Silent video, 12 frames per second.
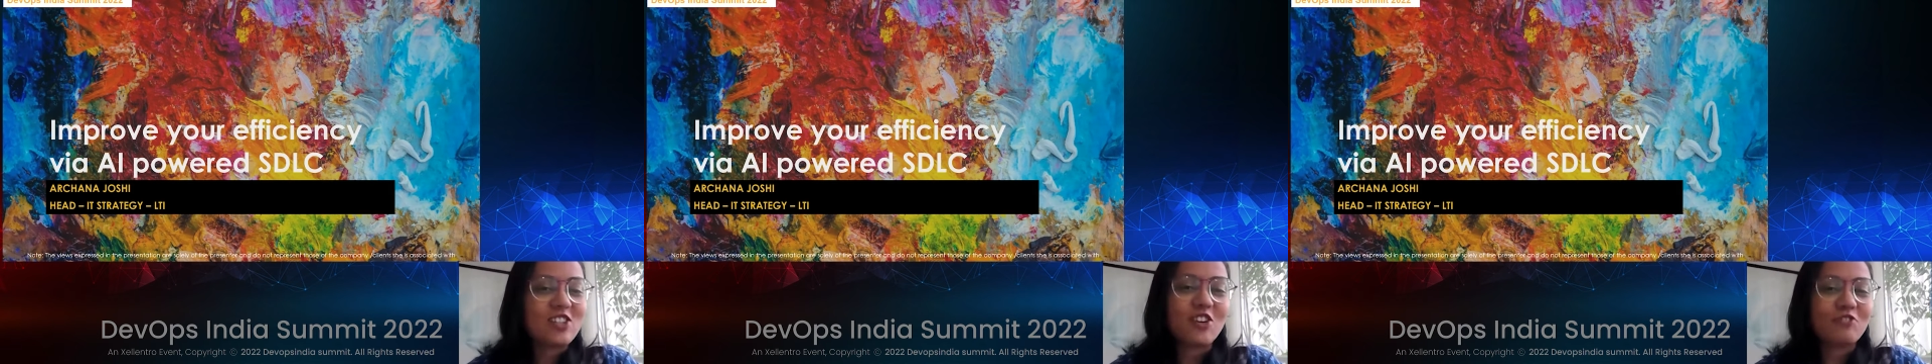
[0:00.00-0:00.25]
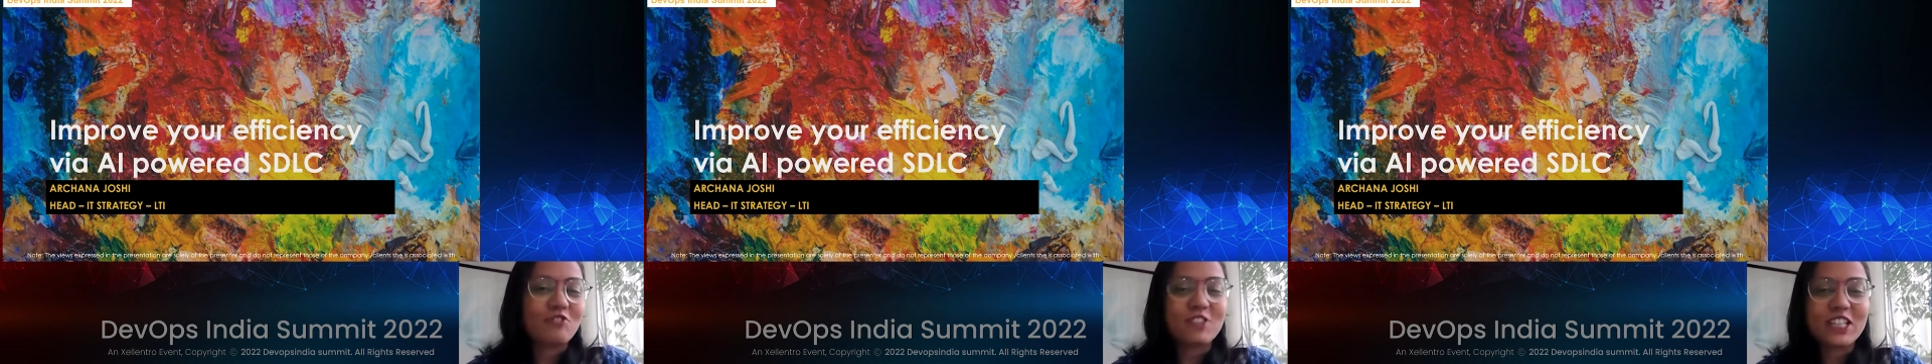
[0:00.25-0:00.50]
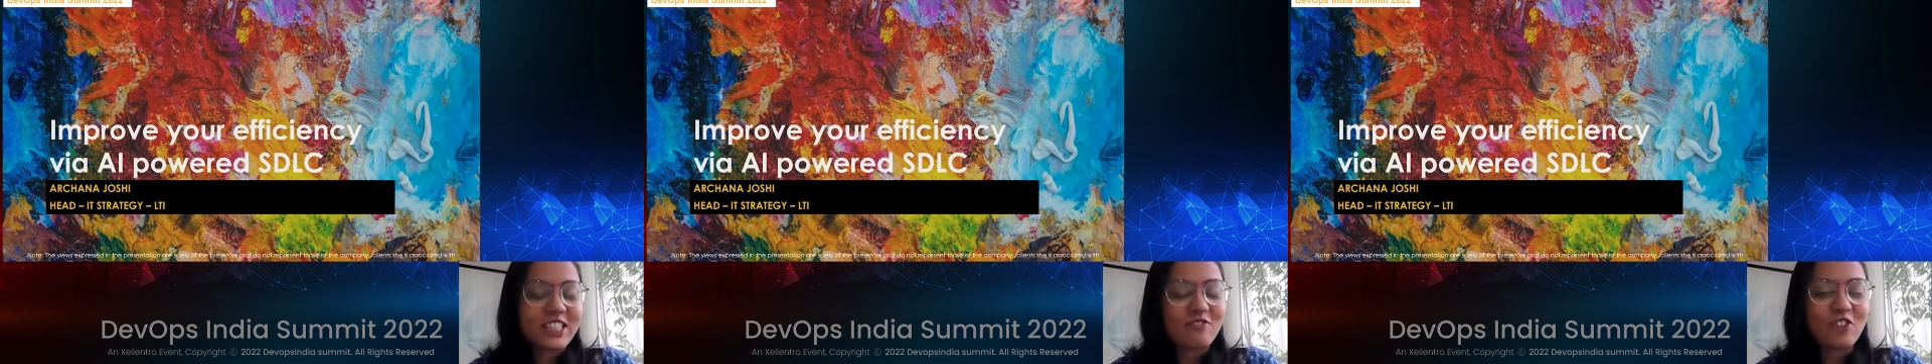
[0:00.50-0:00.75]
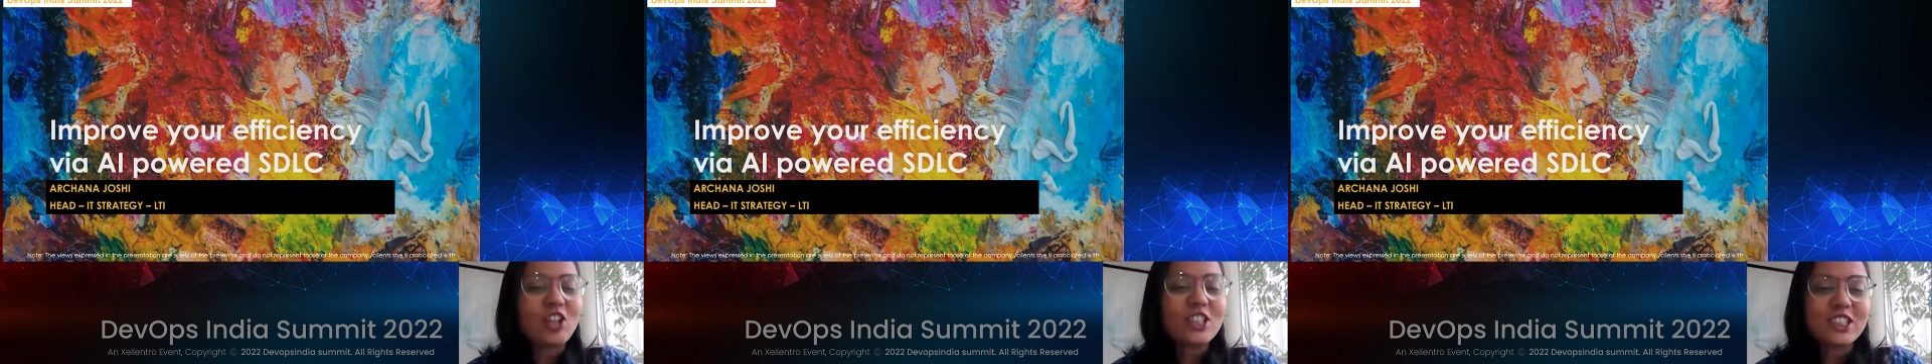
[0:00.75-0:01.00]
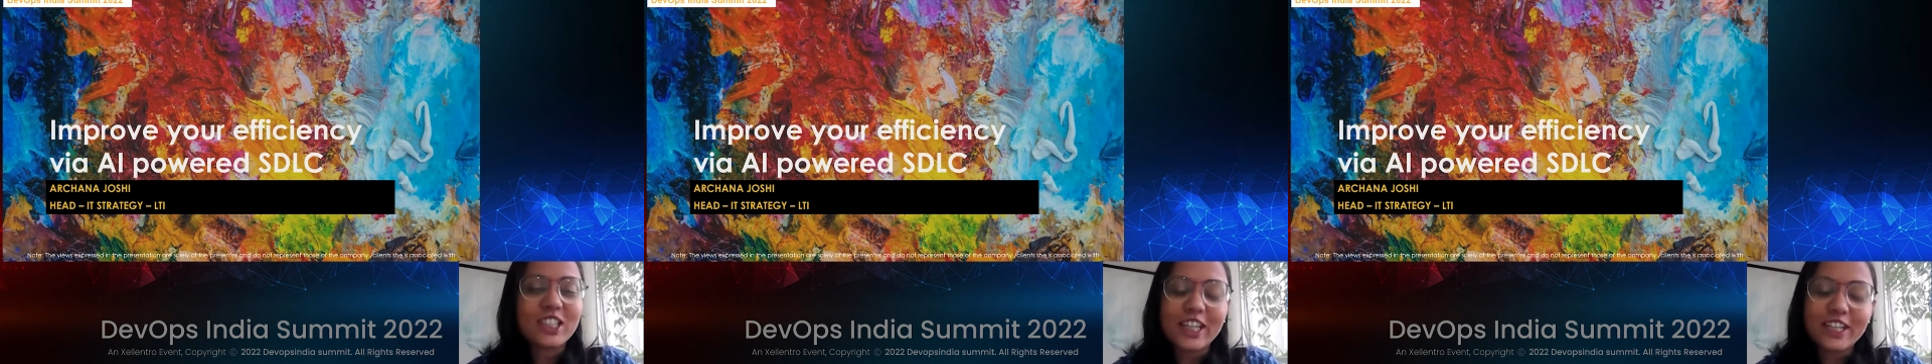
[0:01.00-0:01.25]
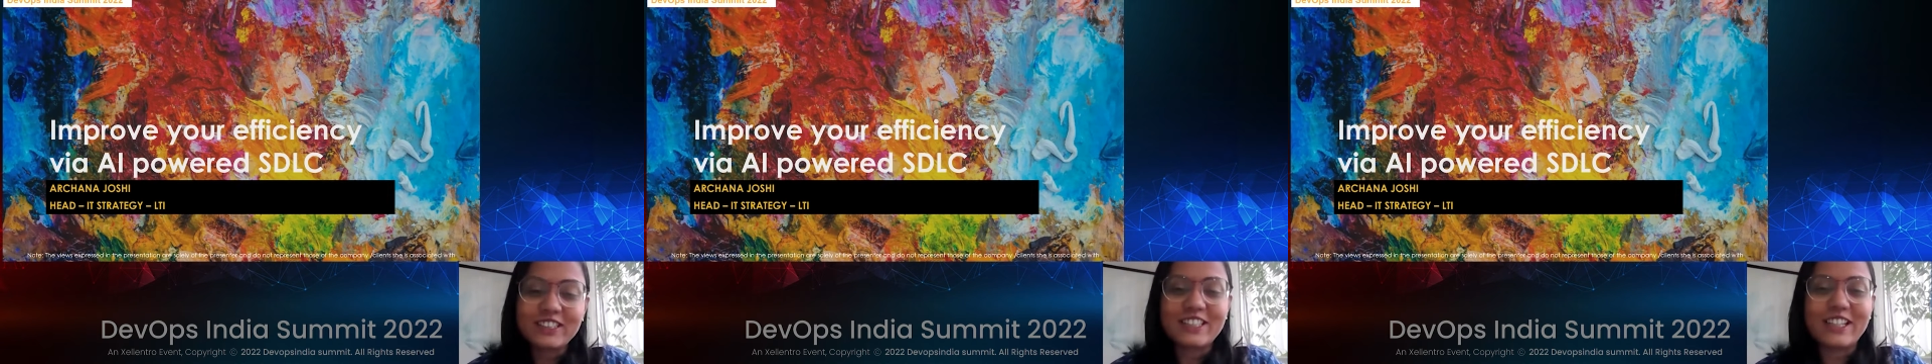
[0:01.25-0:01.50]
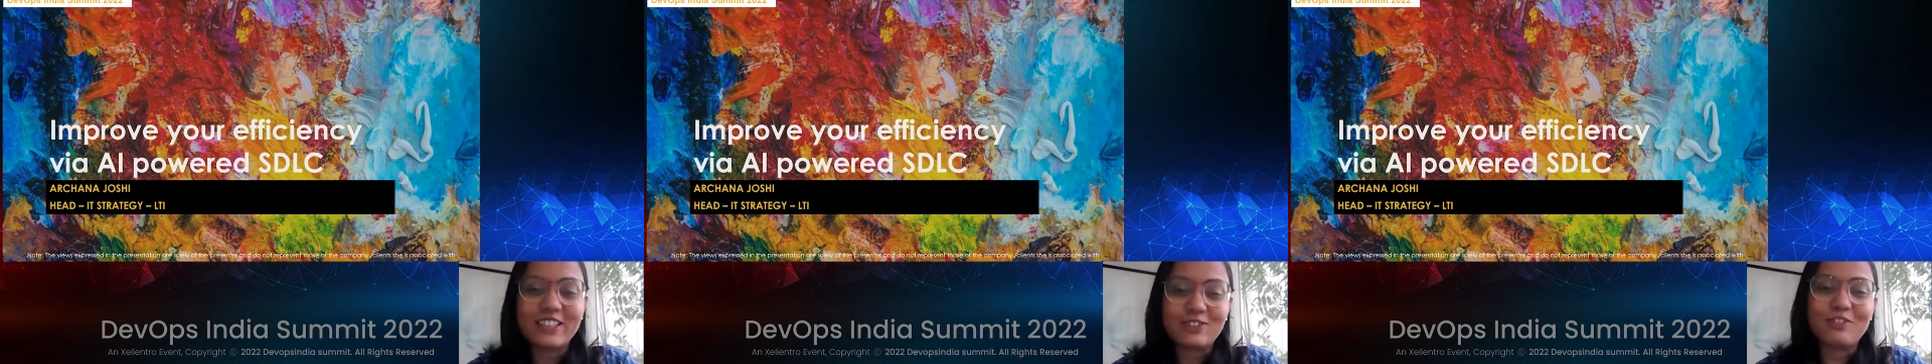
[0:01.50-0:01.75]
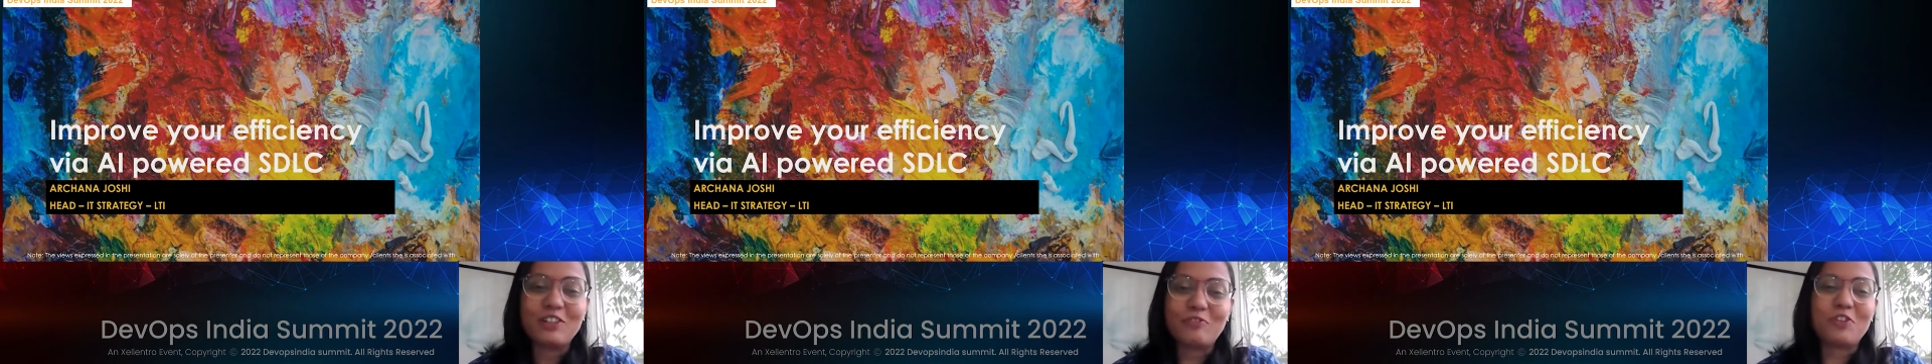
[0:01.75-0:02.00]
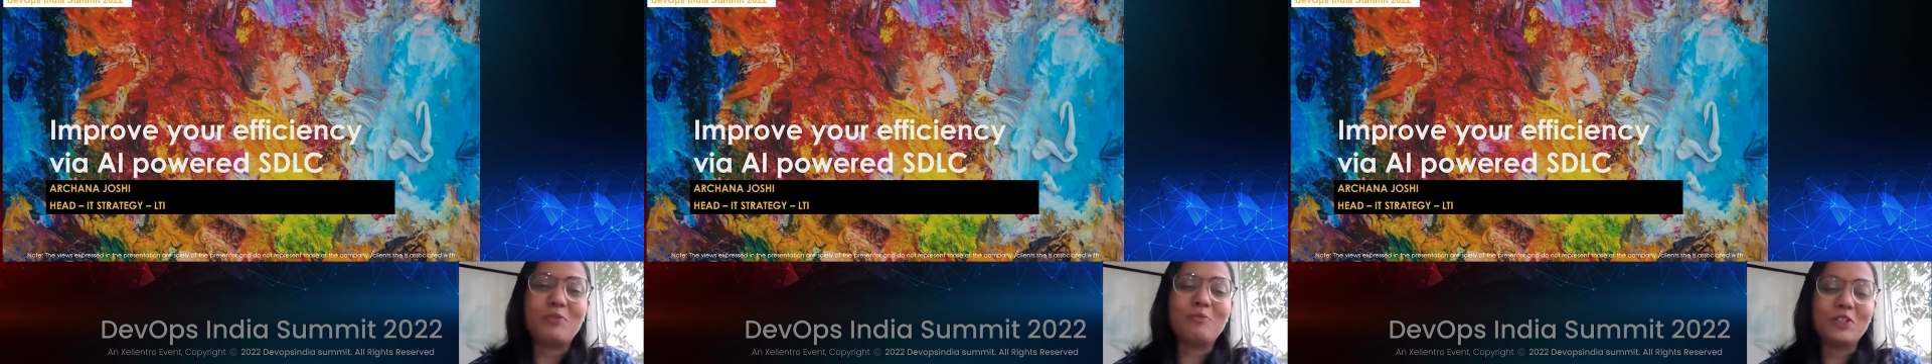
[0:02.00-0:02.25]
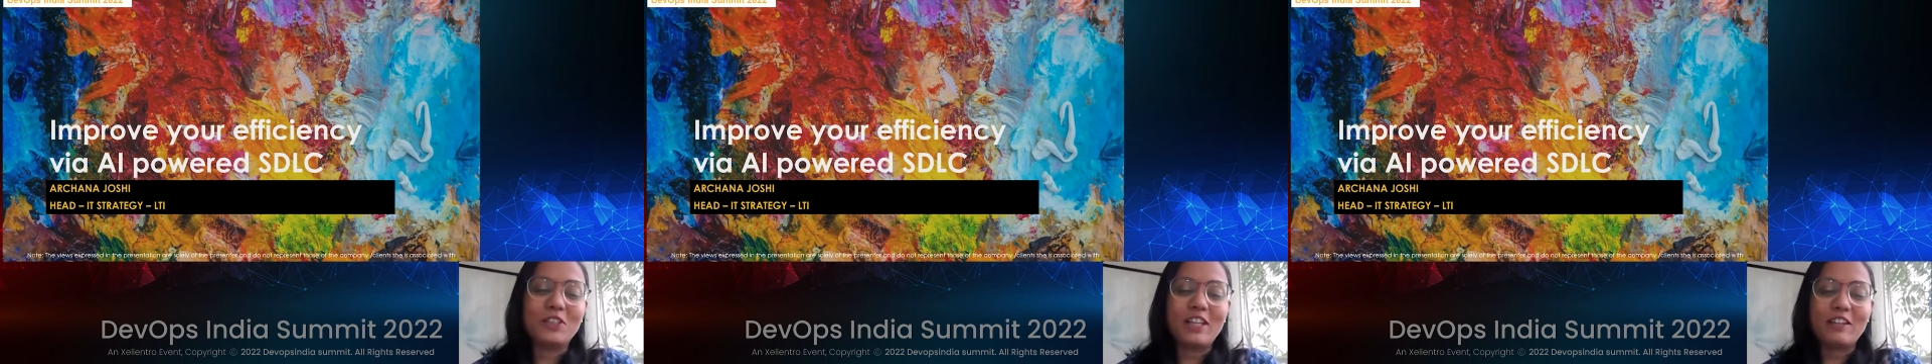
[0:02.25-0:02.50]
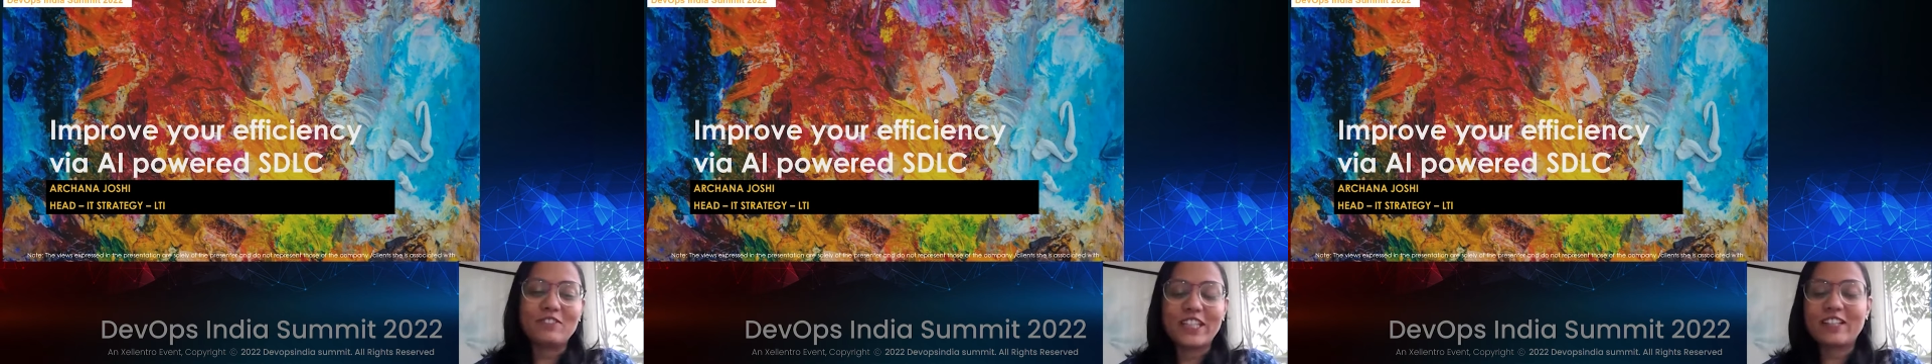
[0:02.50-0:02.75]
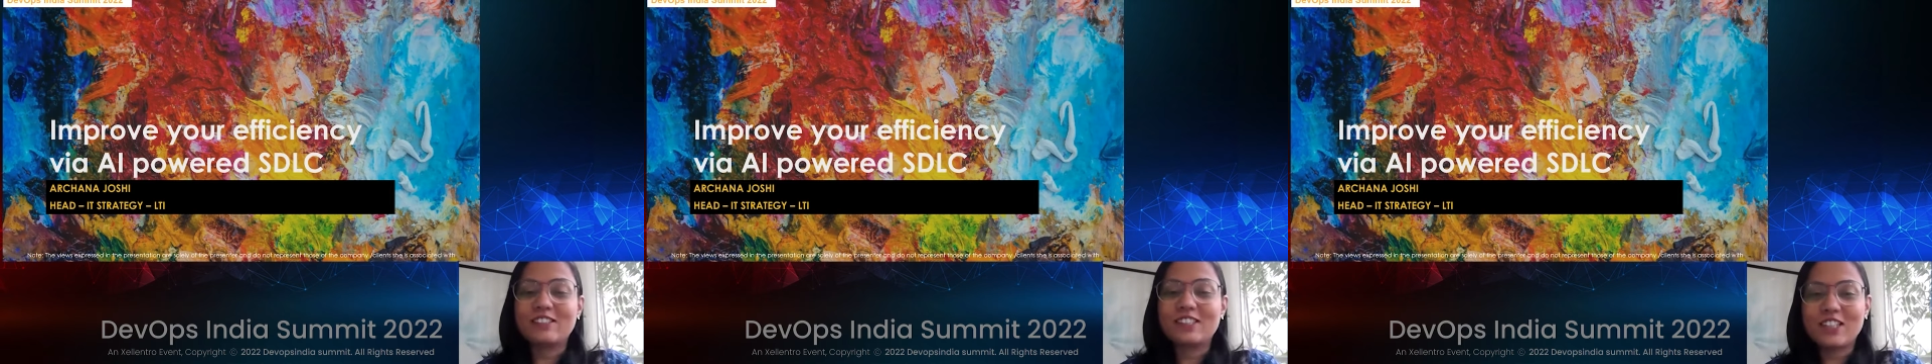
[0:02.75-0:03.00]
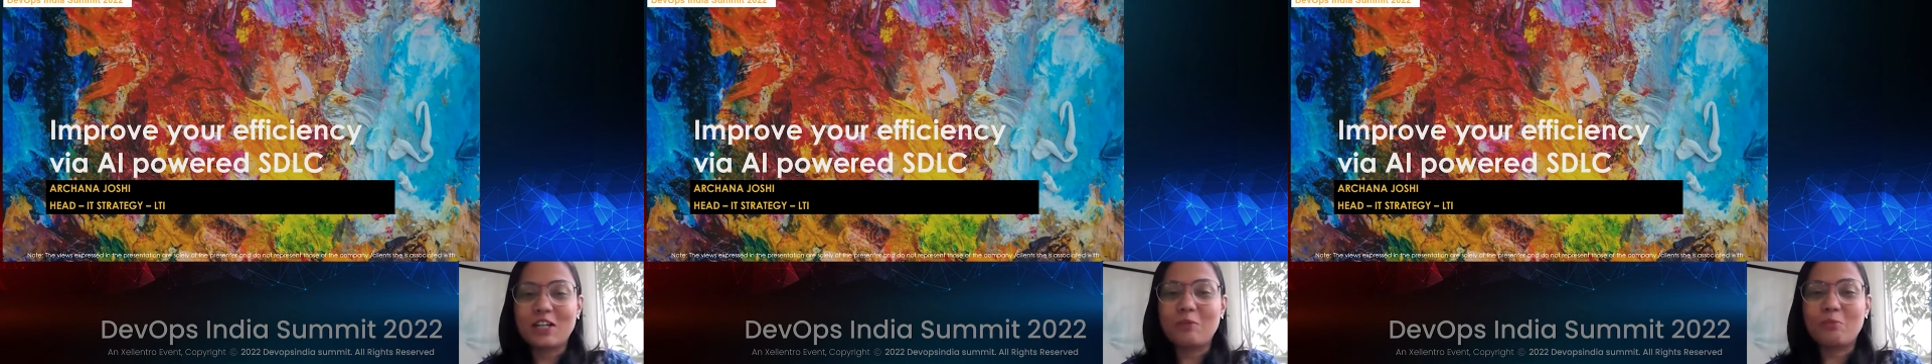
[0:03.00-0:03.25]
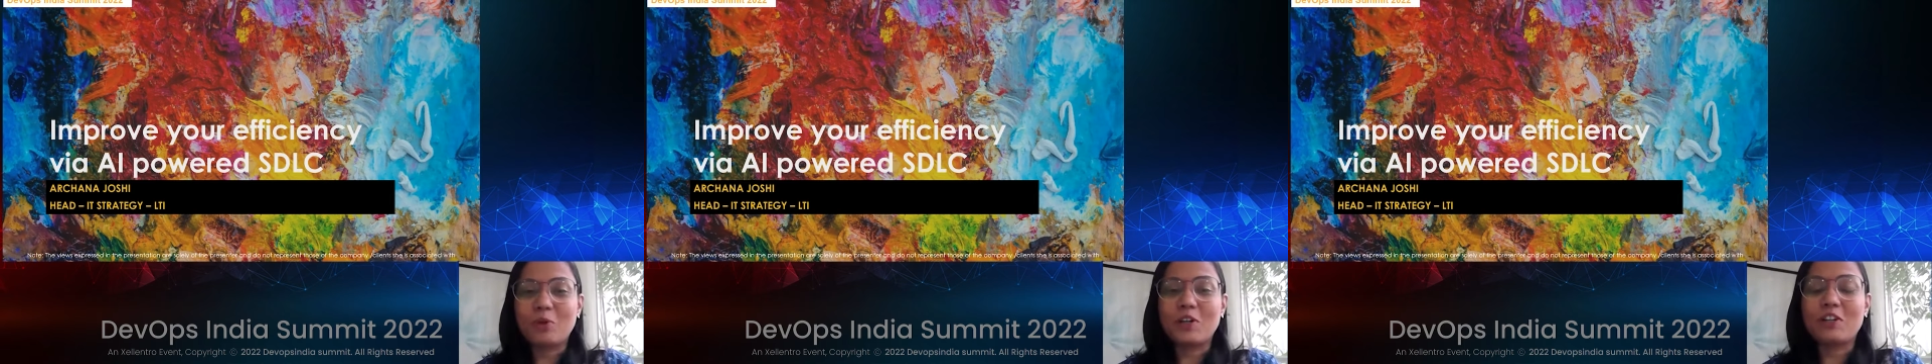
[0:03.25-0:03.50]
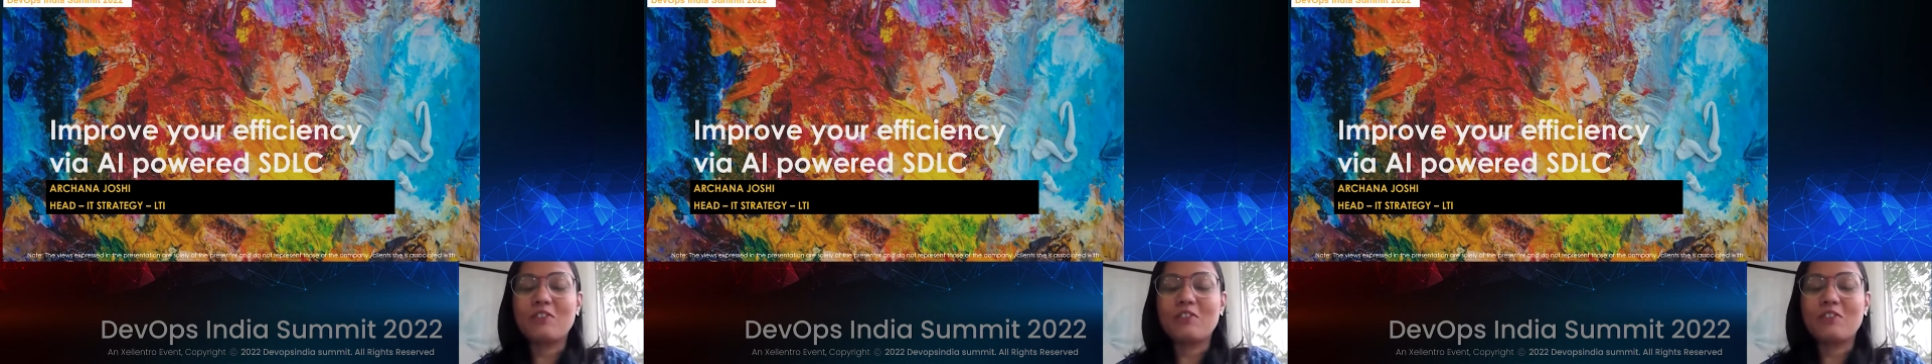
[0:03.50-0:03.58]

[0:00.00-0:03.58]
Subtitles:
a lot of things have not changed as well from a life cycle standpoint.